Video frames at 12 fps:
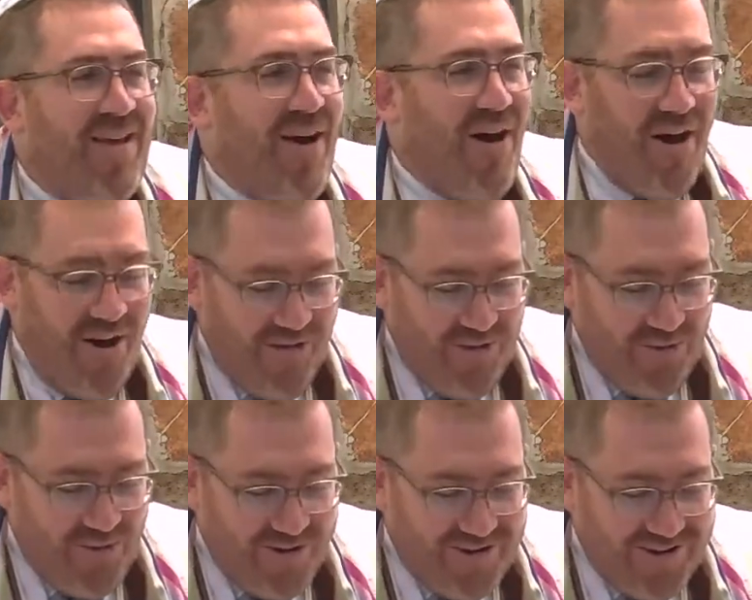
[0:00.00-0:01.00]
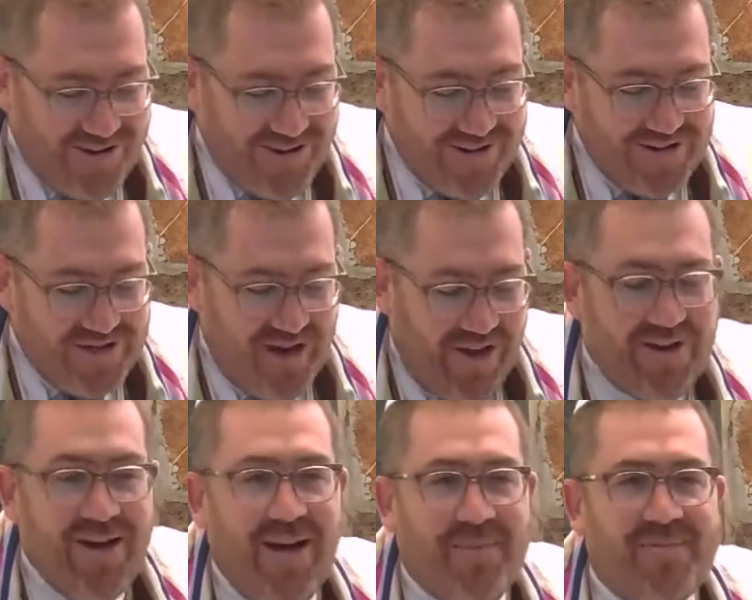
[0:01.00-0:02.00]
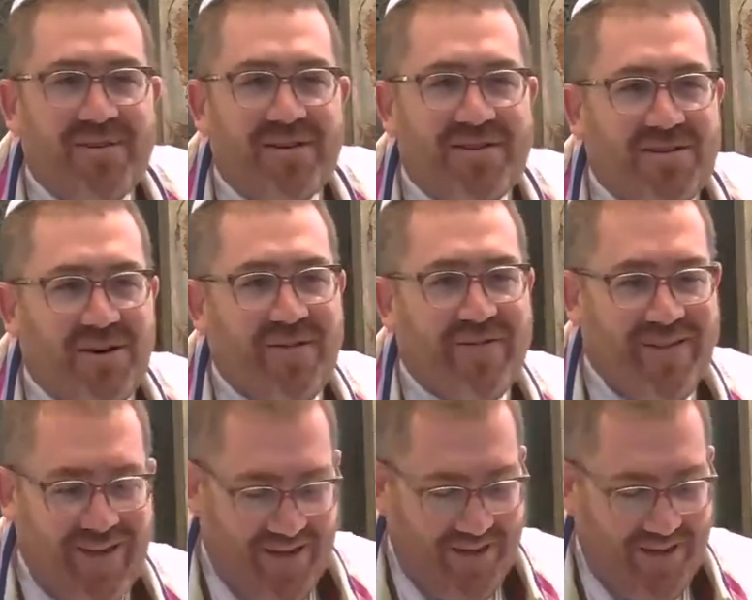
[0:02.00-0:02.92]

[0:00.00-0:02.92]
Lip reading: "All the world shall come to serve thee.